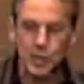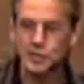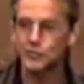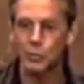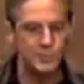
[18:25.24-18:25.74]

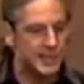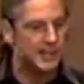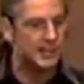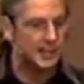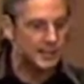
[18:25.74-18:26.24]
transforms
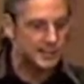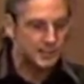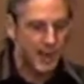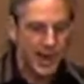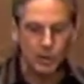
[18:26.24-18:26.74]
heat into
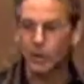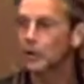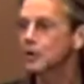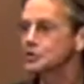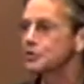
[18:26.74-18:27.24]
power
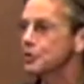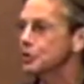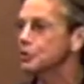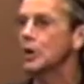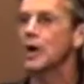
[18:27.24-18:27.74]
so
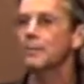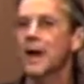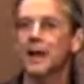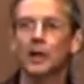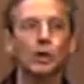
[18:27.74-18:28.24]
that you and I,
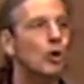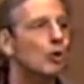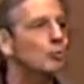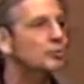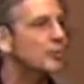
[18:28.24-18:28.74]
back at our
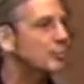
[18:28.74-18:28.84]
homes, we